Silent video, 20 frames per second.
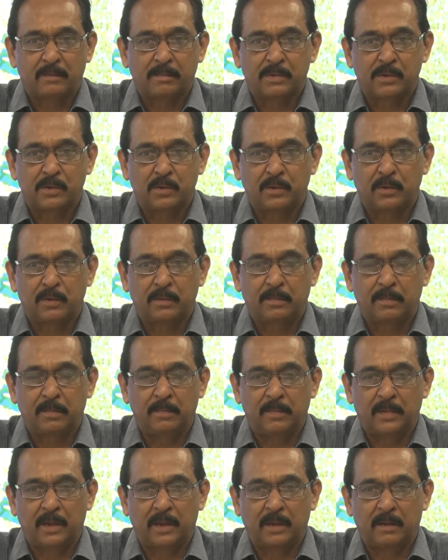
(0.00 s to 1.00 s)
So
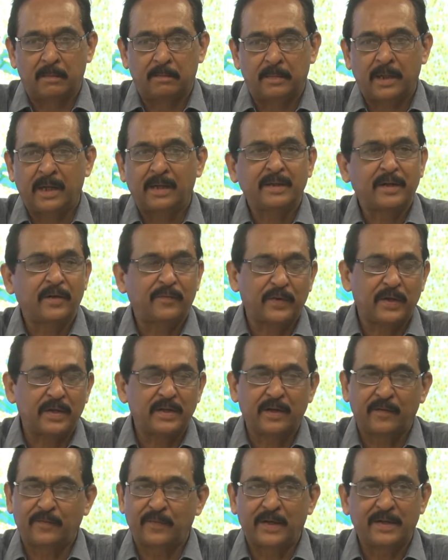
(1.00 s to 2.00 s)
there are
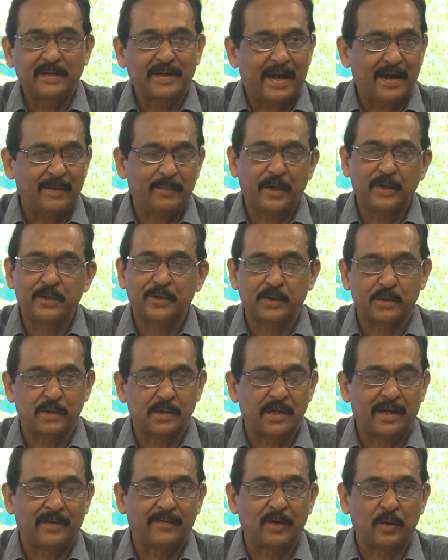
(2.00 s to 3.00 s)
different
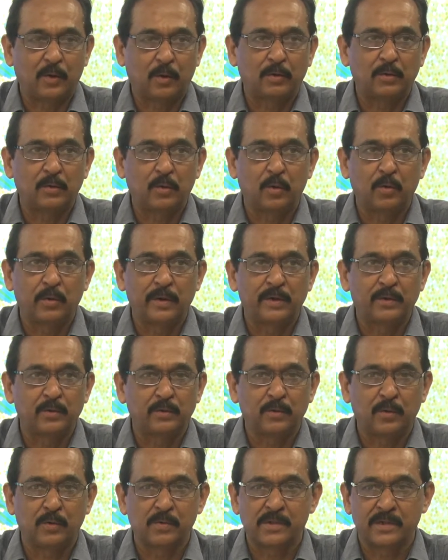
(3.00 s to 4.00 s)
dimensions. I will not go into
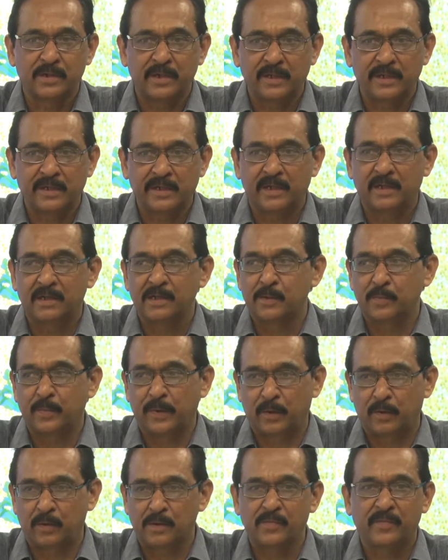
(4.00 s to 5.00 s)
those details
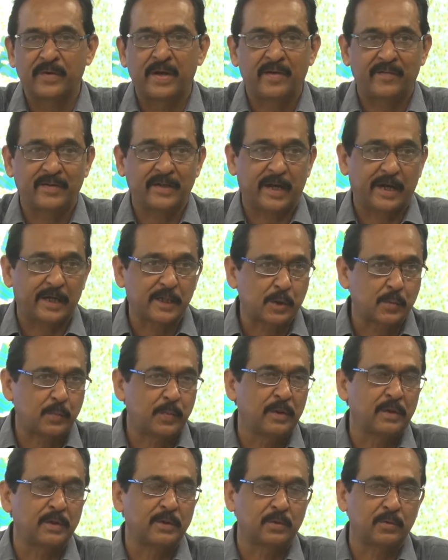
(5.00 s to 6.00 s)
because we have an
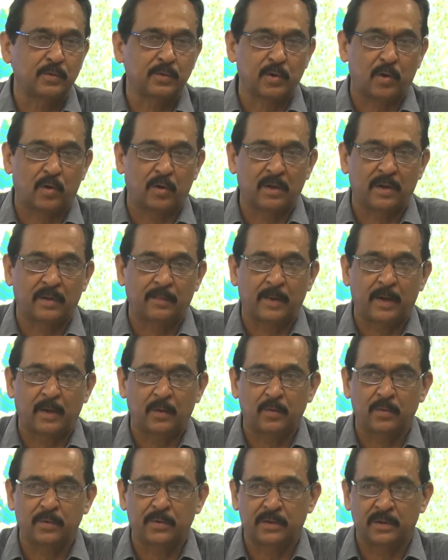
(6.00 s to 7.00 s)
expert to talk
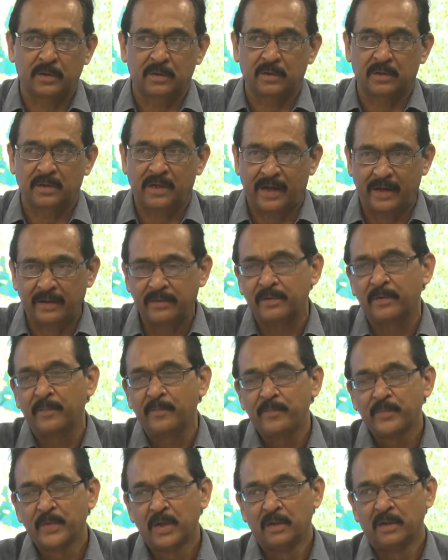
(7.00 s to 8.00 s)
about
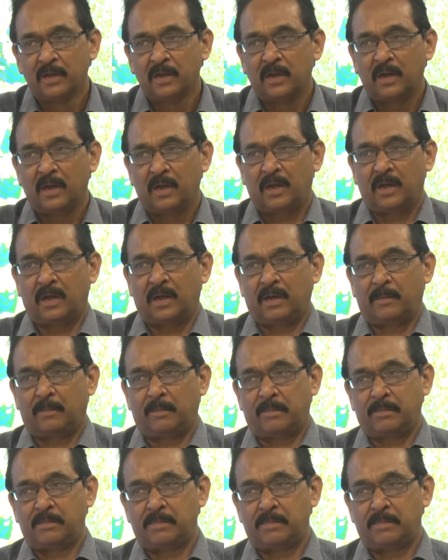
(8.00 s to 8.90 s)
that.